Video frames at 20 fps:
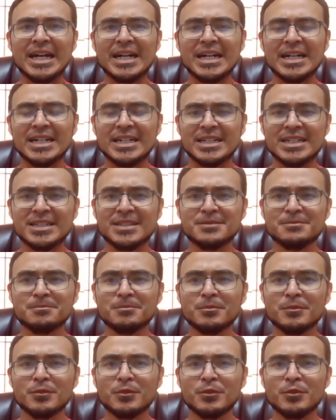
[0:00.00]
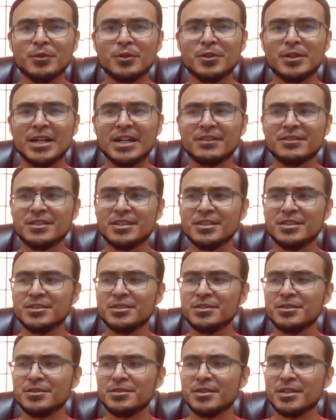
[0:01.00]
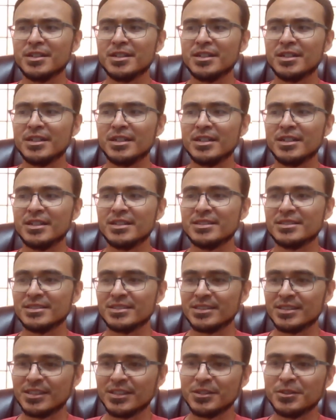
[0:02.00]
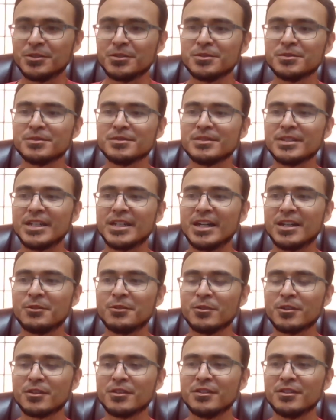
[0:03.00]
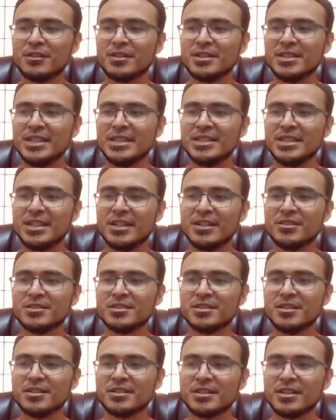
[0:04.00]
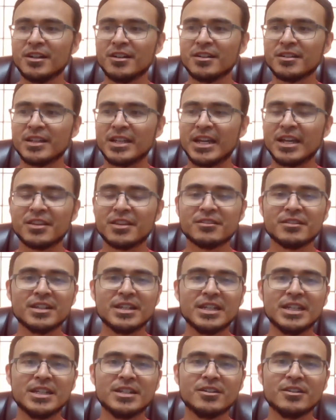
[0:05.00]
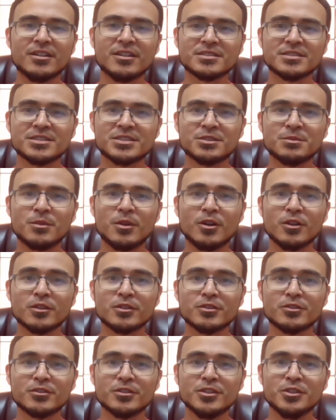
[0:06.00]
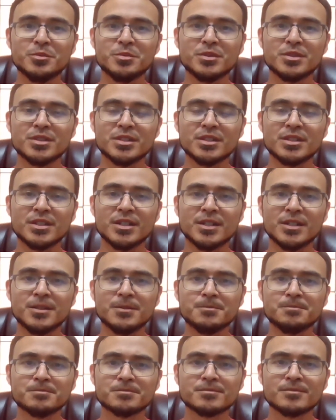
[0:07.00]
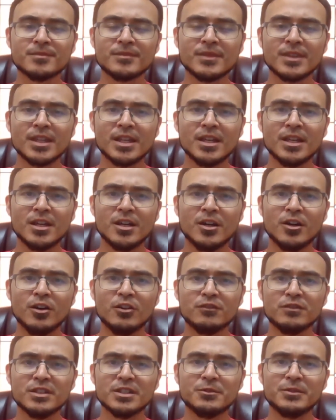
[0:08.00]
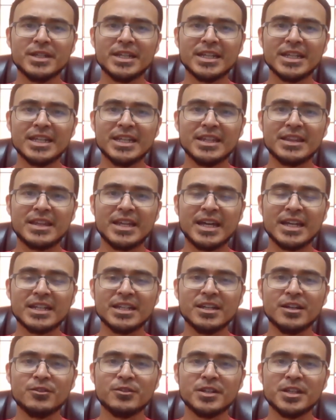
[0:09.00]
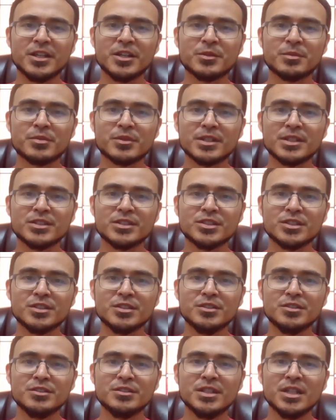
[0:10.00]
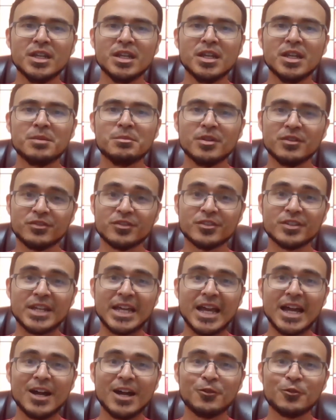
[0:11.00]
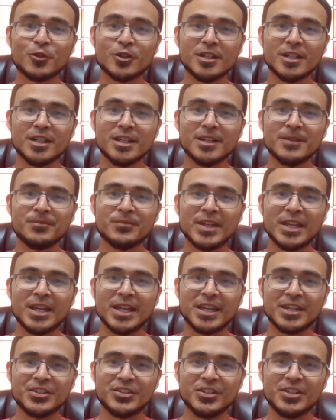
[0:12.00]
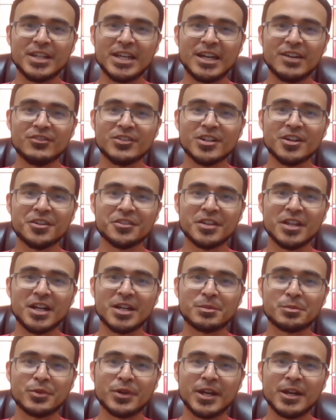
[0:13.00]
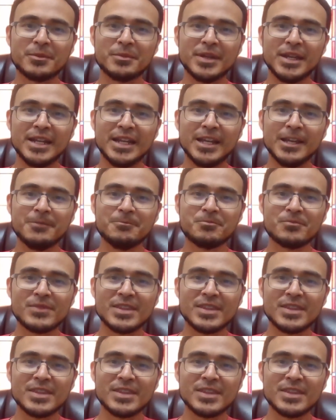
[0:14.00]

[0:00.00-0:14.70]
um, we'll have to uh, still got to work through the details on on gathering in our smaller groups, and um, hopefully we can get that going here pretty soon. But for now, we're going to continue to have an online prayer meeting.